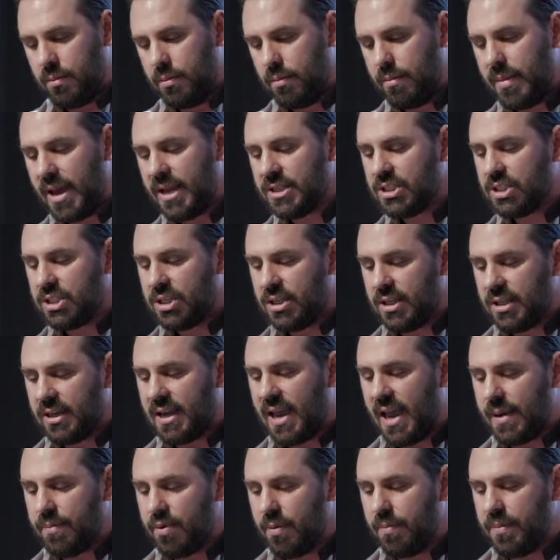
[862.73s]
matched to the
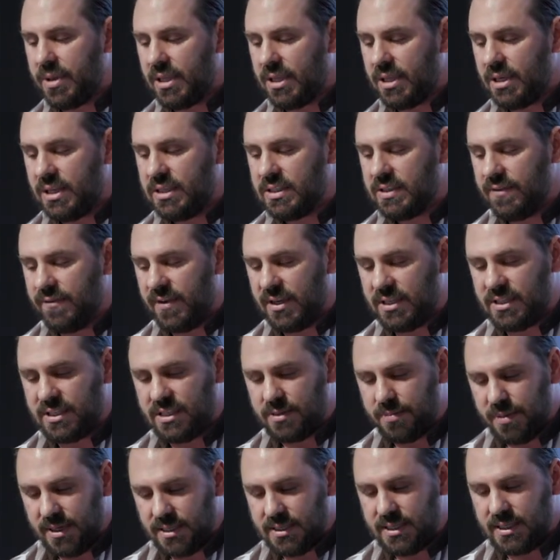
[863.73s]
capabilities of each
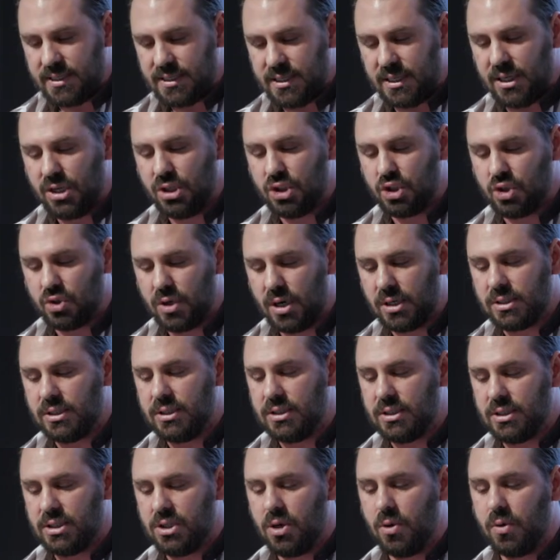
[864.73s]
species and
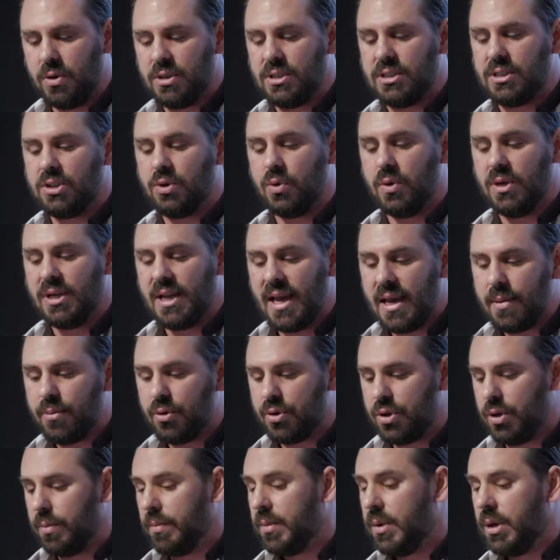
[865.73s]
constructed so as to enable
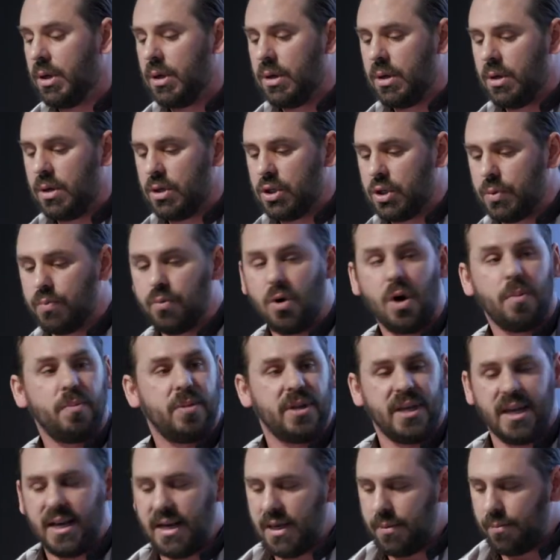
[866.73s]
them to
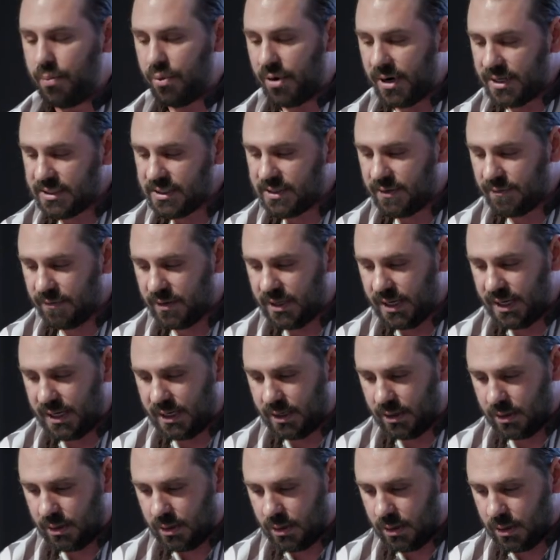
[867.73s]
properly and
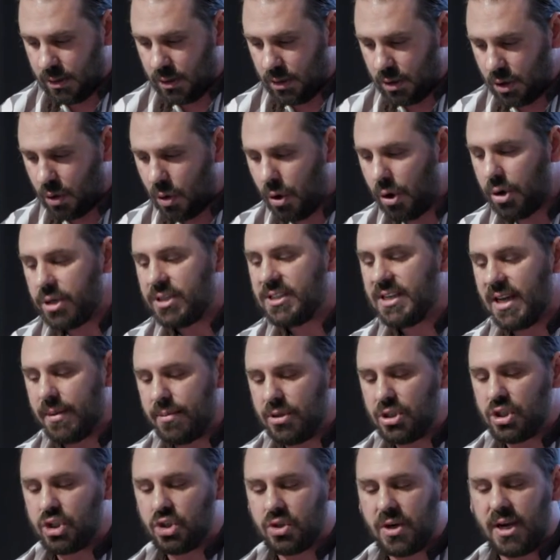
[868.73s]
impressively, quote,
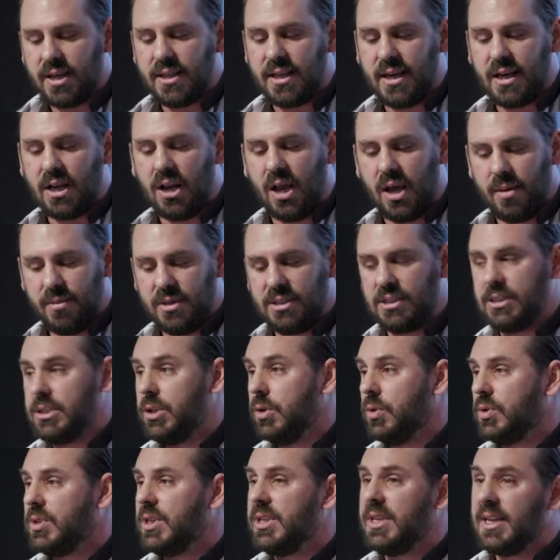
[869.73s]
demonstrate their climbing
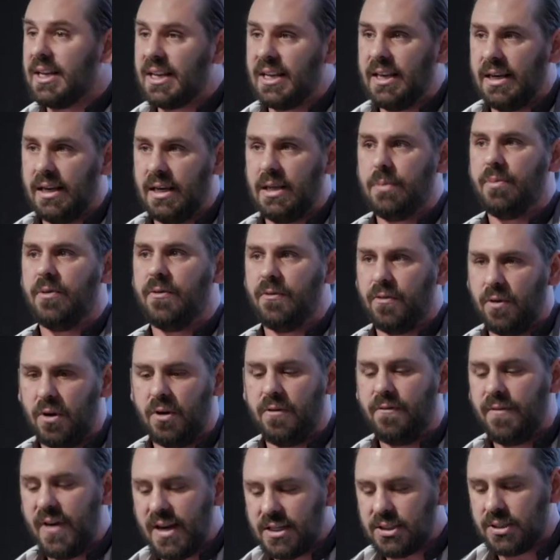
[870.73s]
skills in the clearly
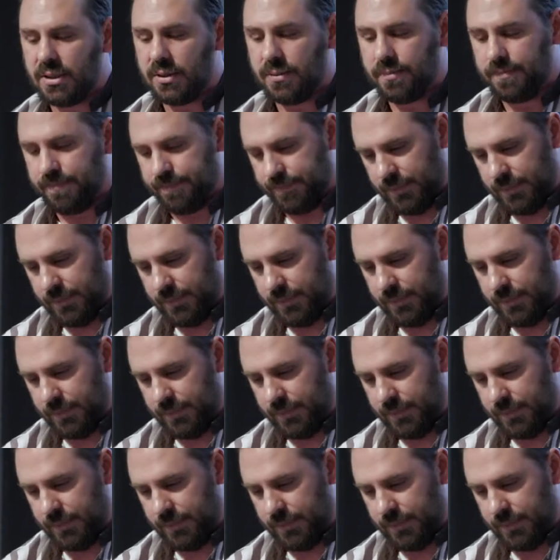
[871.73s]
preferred fashion.